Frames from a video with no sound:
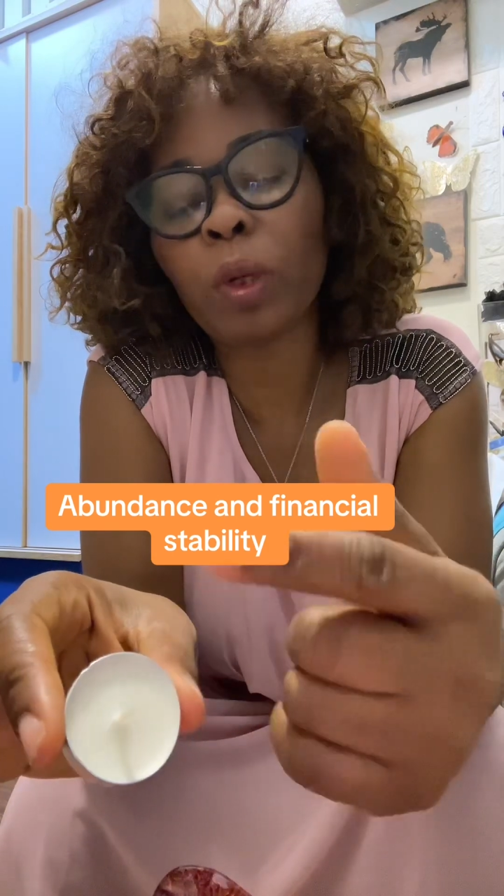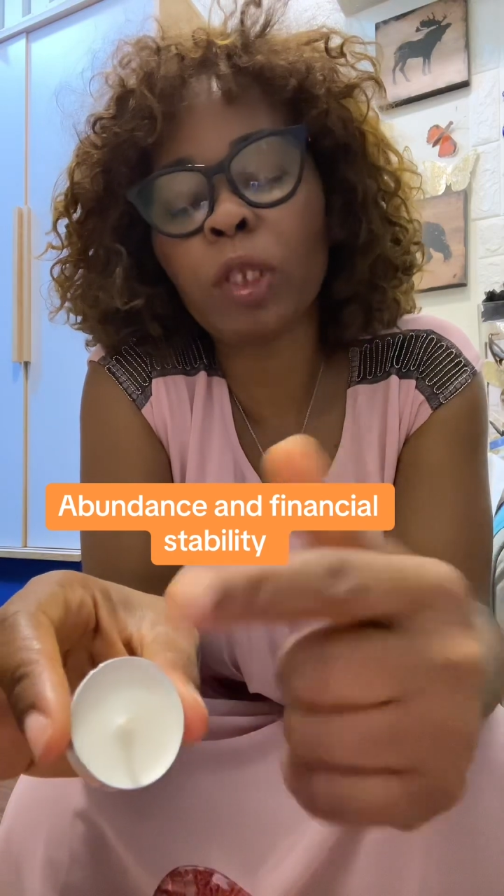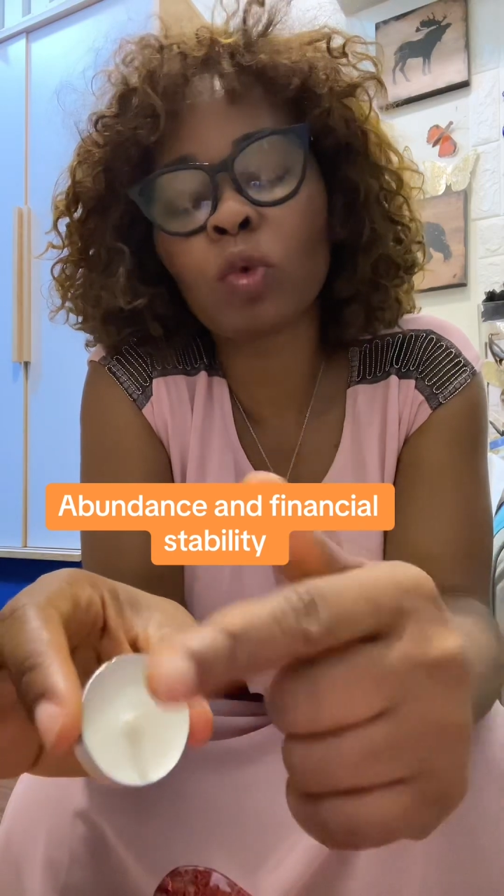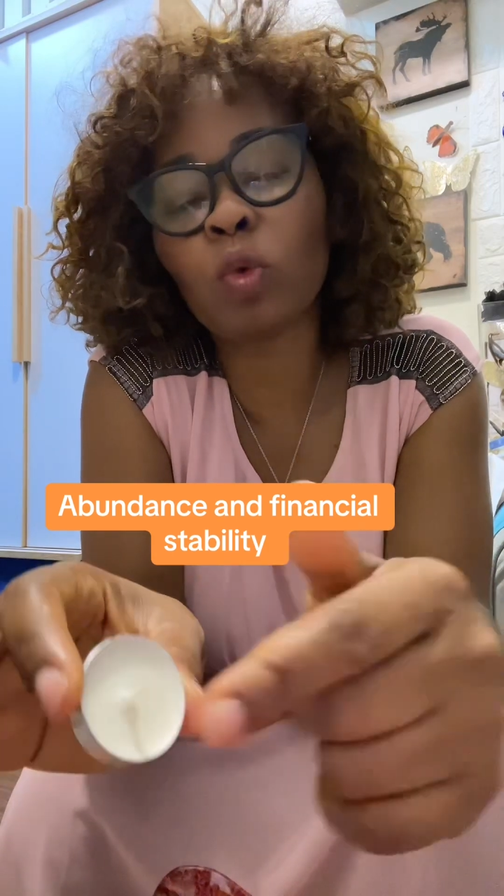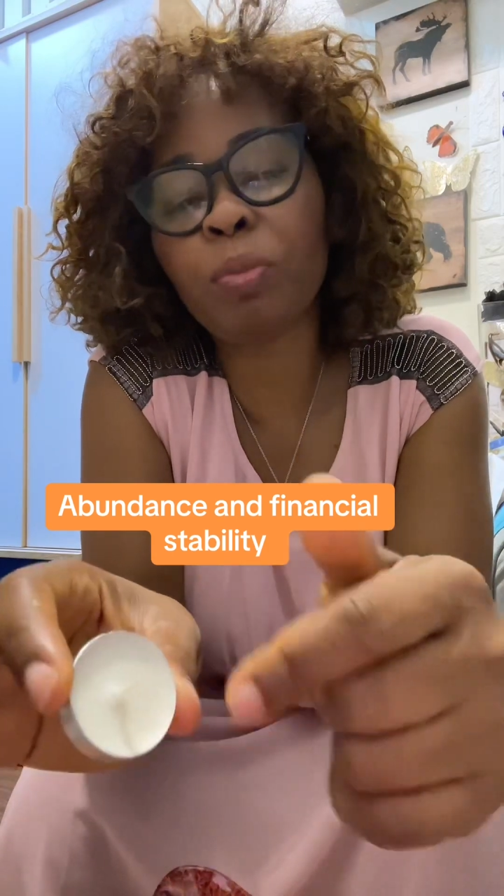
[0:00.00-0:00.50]

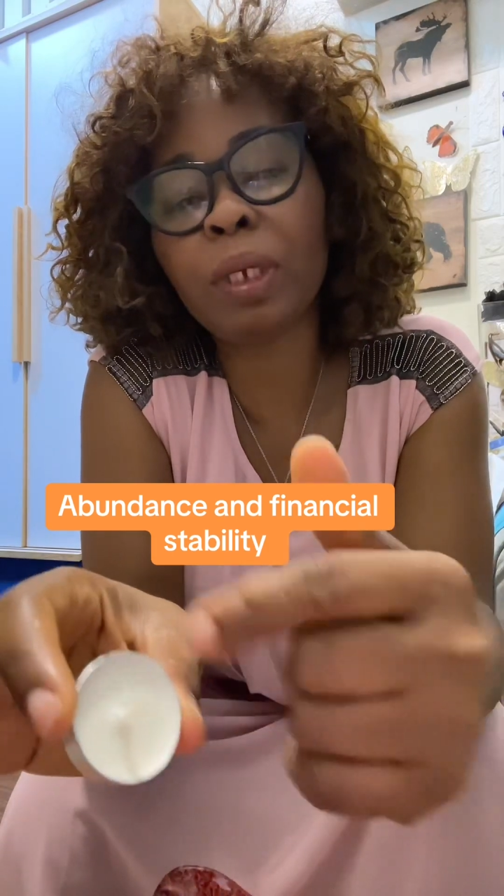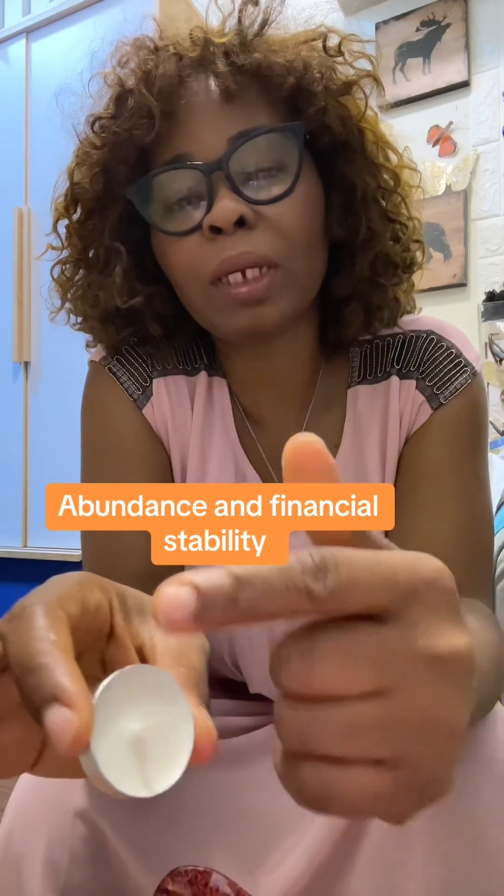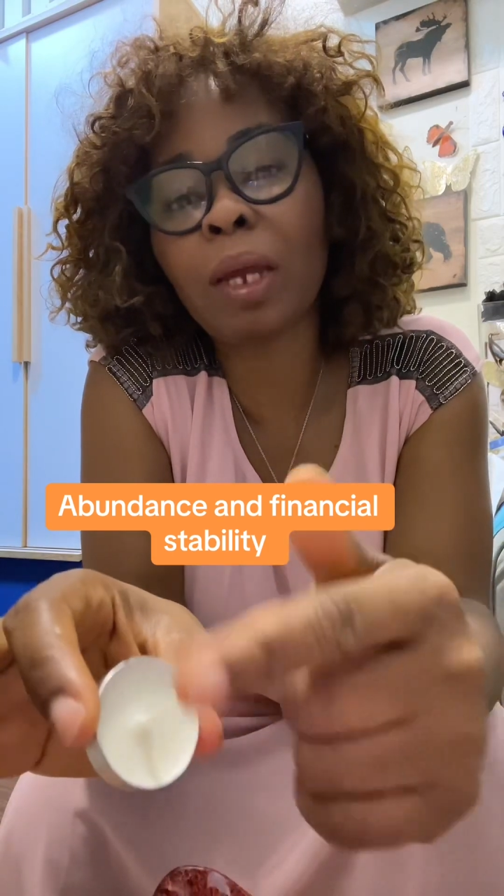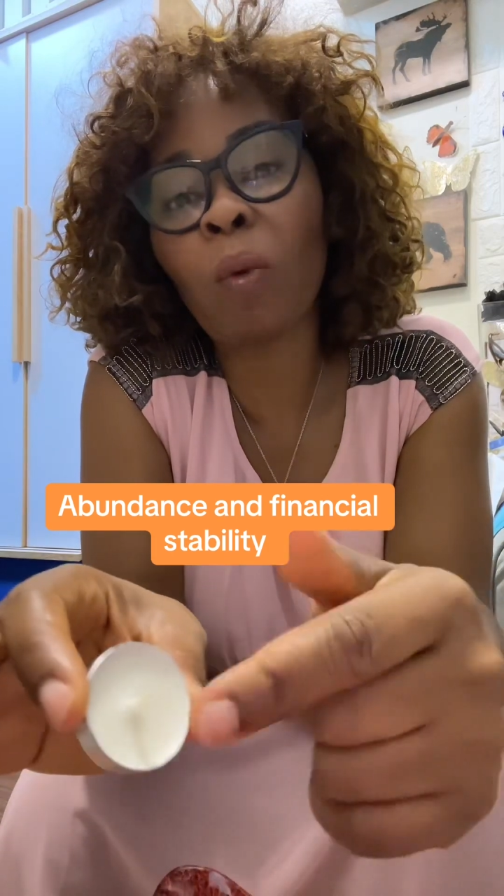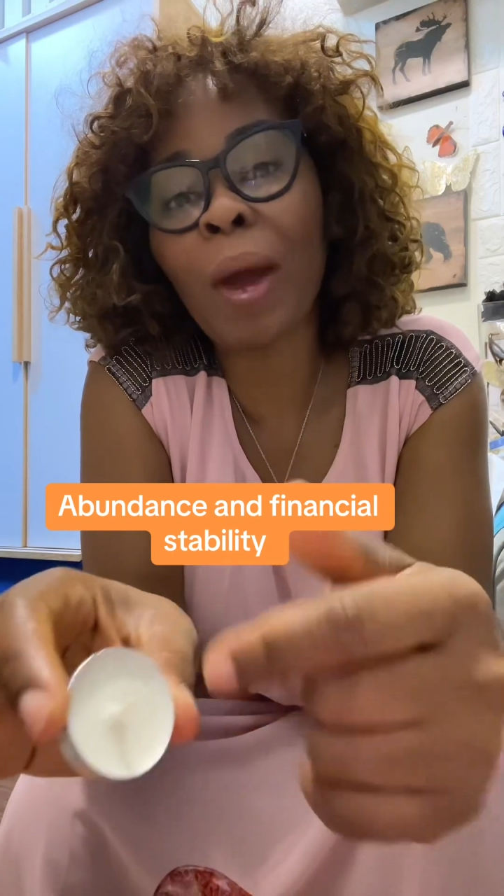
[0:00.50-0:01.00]
It could be
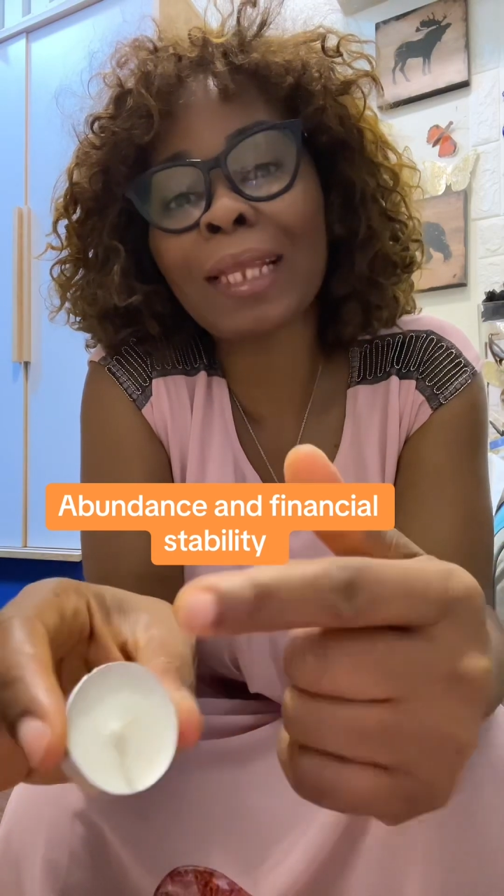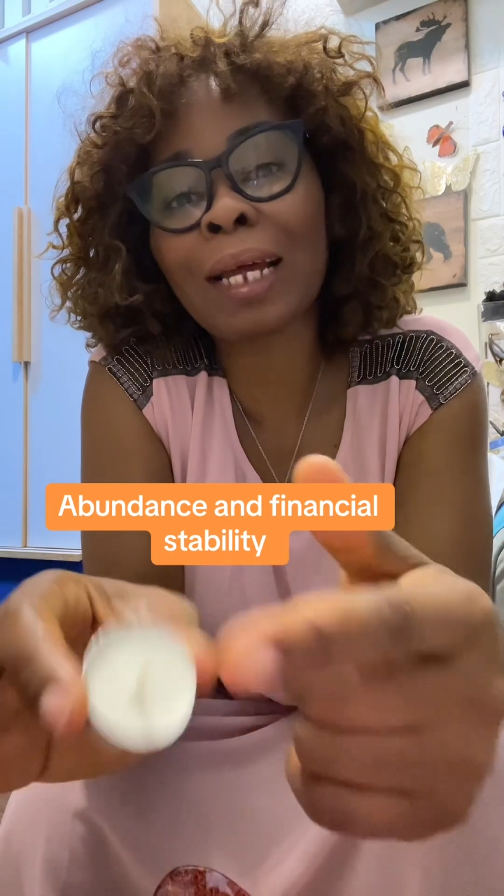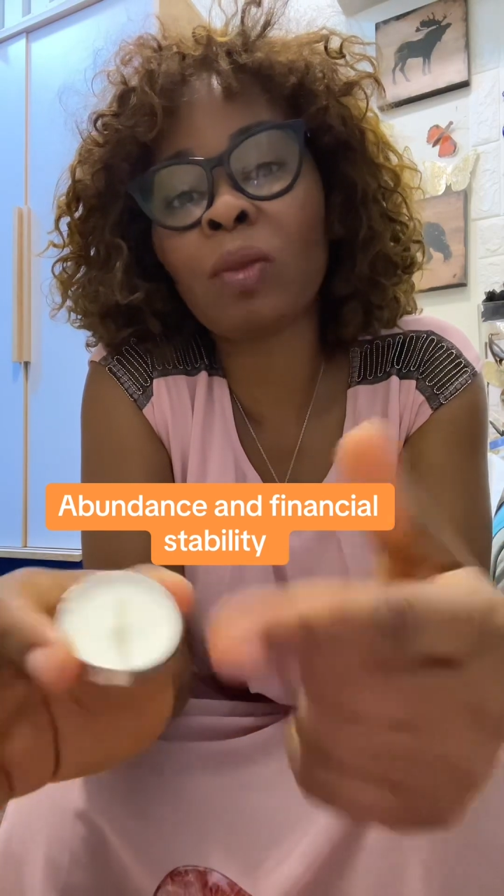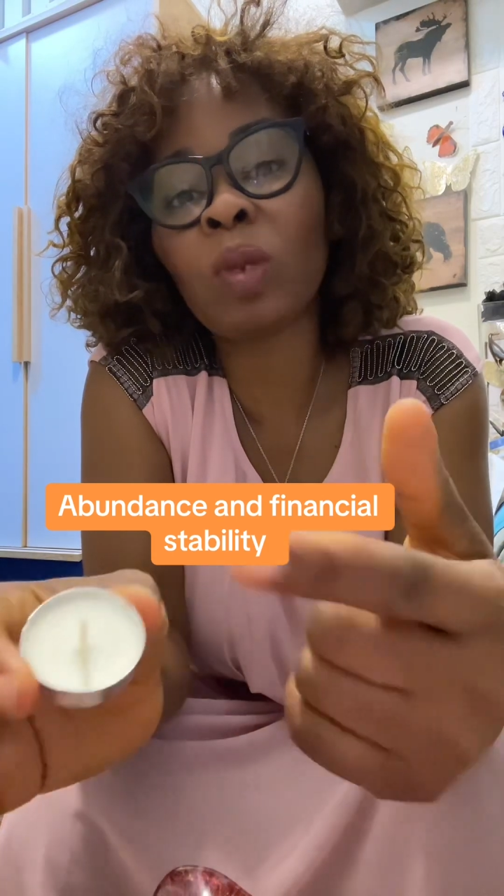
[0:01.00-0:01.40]
a white candle